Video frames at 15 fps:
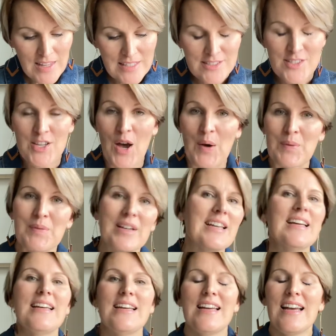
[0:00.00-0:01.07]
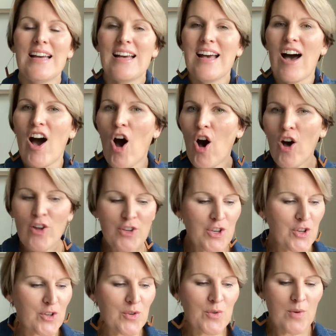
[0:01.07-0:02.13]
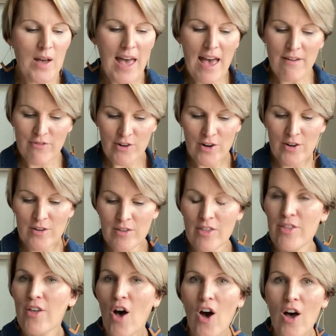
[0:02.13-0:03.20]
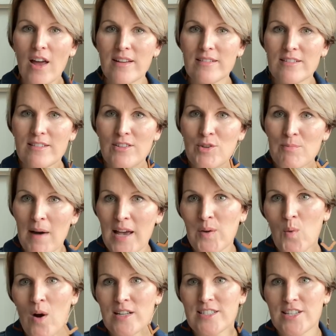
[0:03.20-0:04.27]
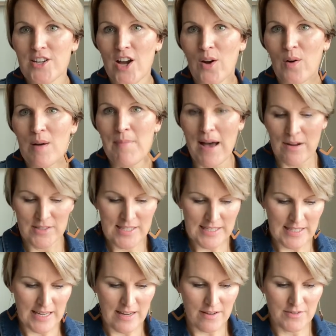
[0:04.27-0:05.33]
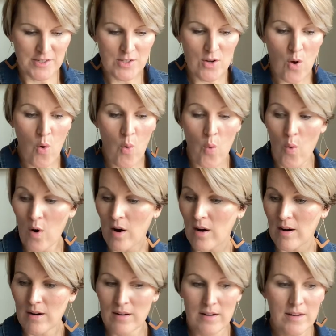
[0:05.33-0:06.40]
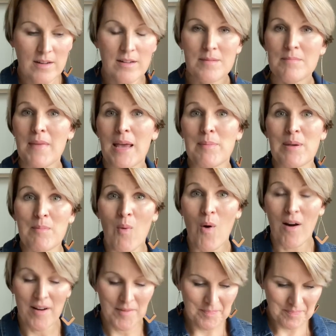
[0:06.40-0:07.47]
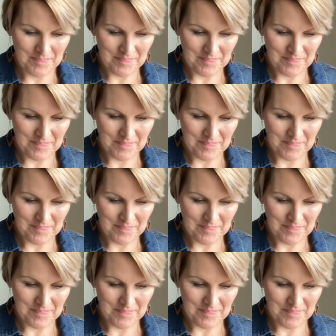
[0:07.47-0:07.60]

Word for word: So, all you ever thought you might want to know about sleeves or maybe more.